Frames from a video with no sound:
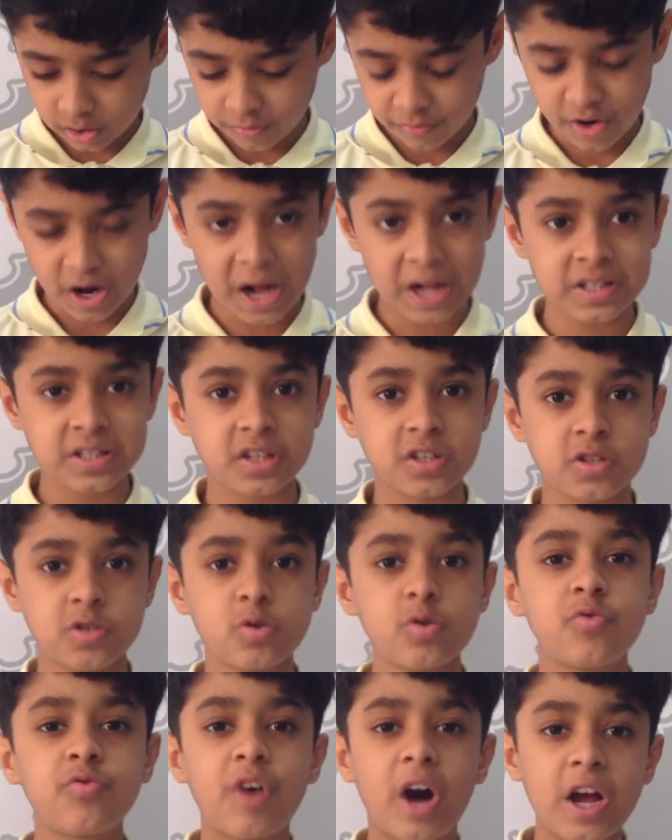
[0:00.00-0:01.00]
France has to
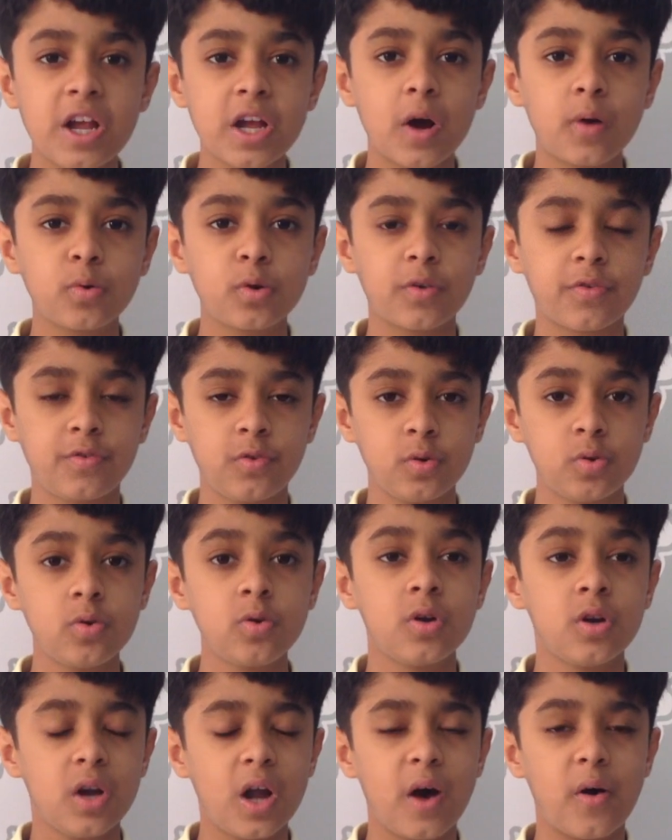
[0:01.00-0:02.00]
do 5 out of 2.
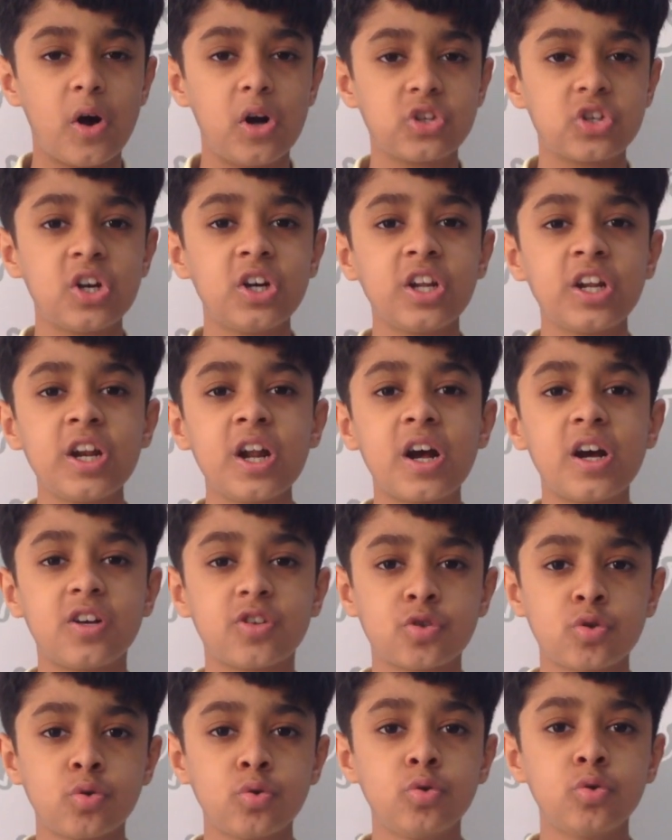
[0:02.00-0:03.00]
Now Argentina has
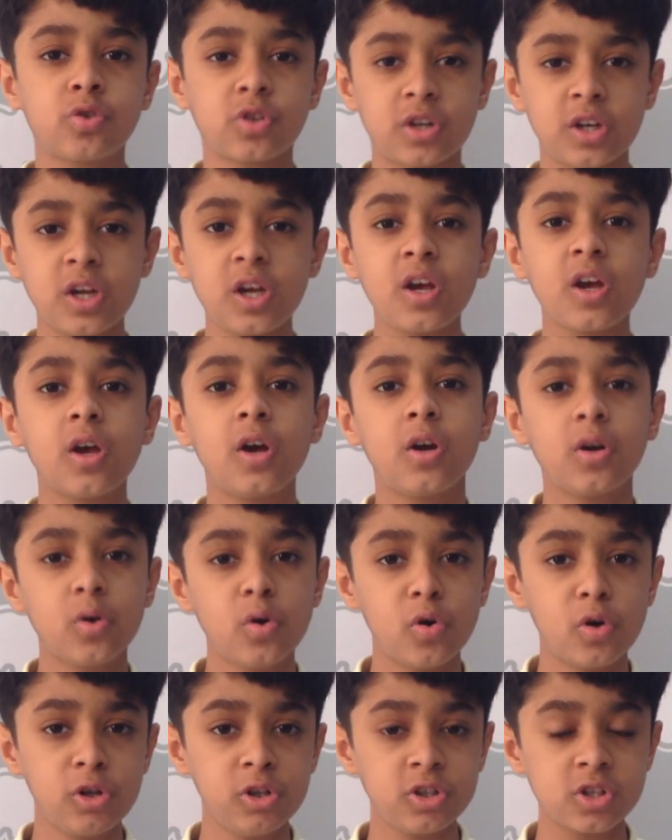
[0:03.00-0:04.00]
to do 3
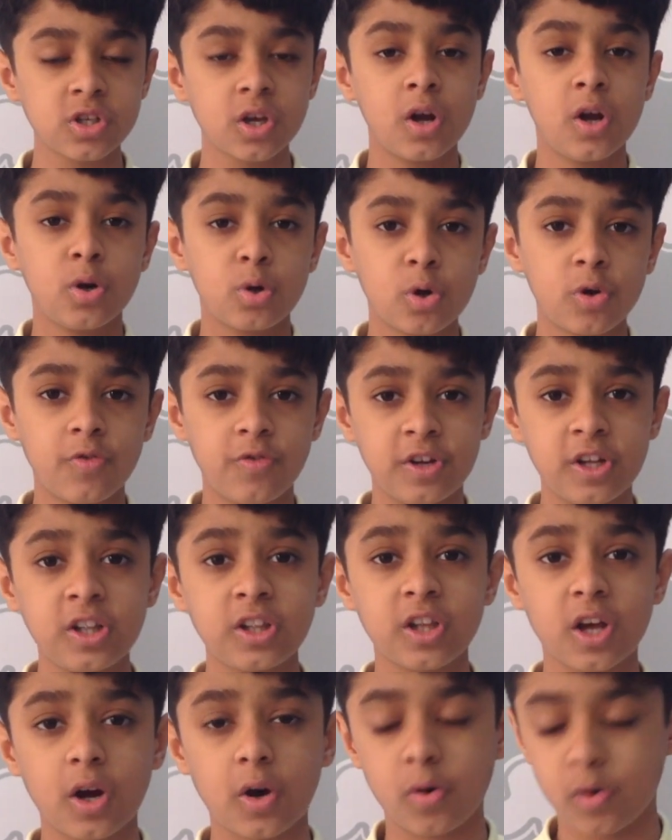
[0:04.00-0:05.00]
goals to win
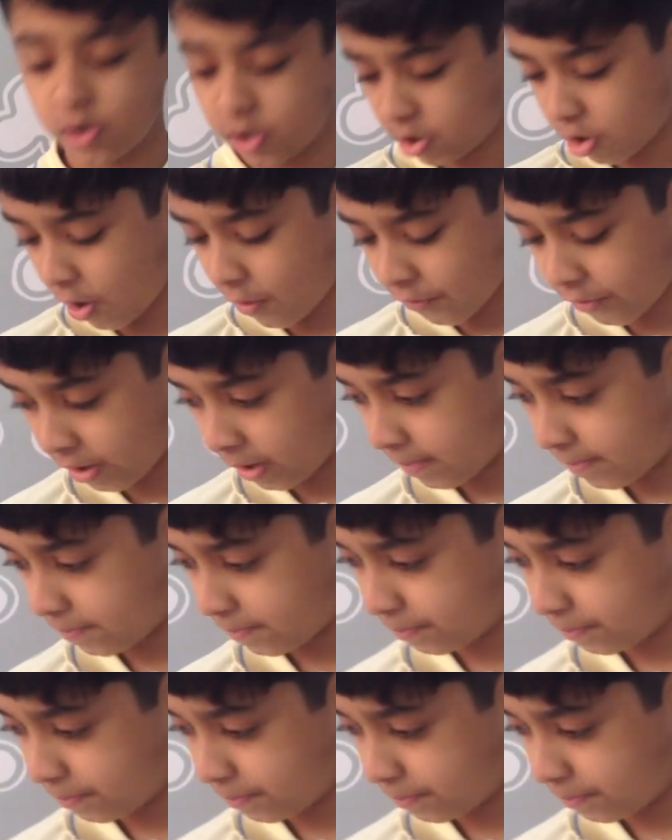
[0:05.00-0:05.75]
the trophy.